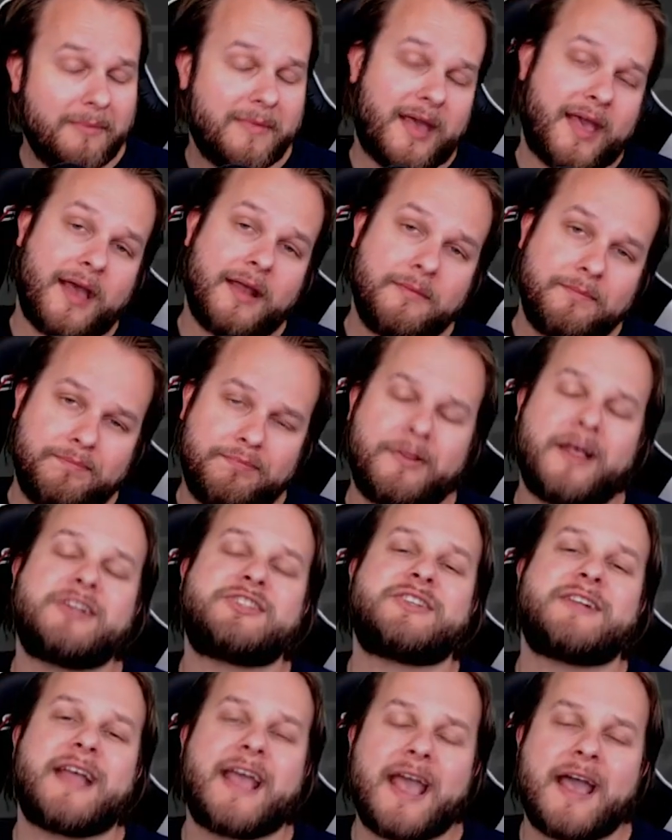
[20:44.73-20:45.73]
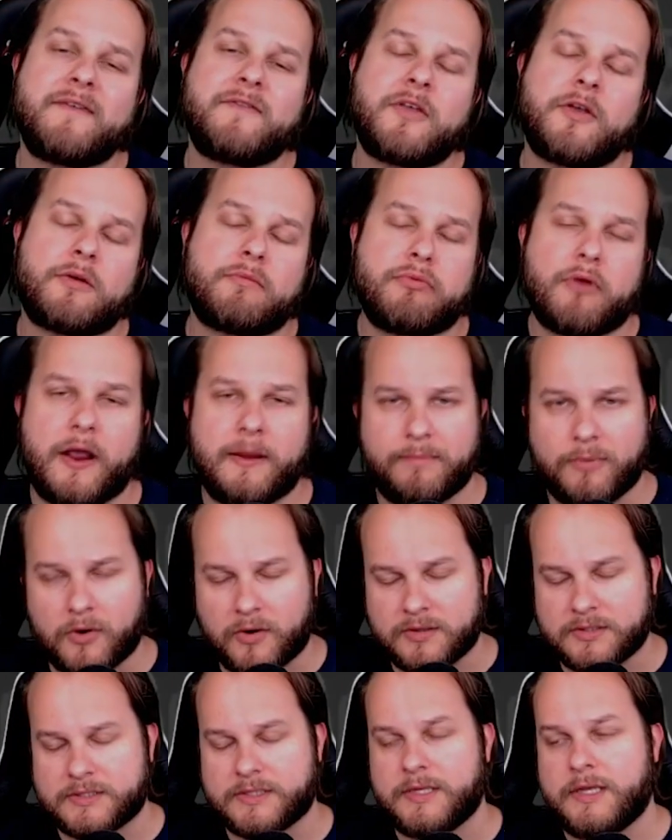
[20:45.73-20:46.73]
man. Pleasure to have you here,
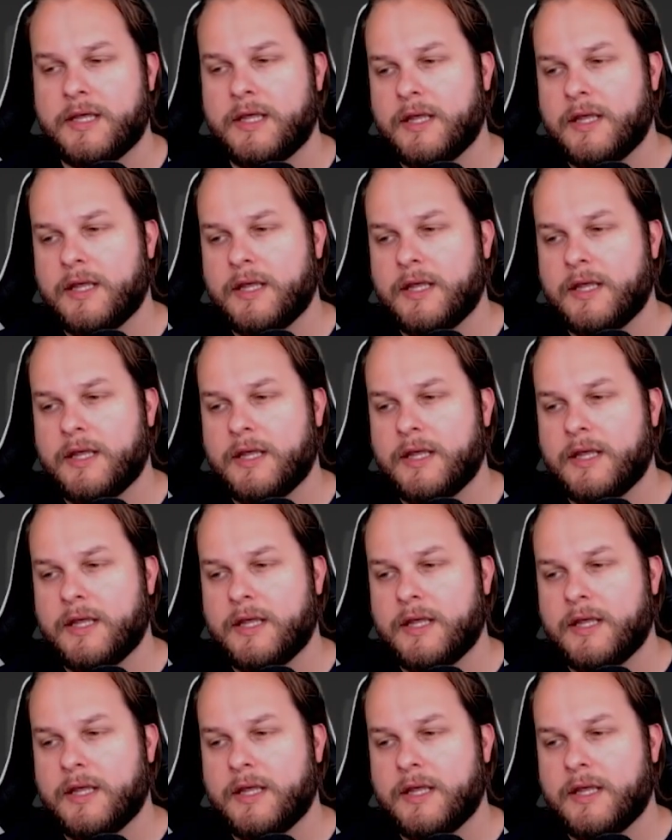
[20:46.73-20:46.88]
Brightburns.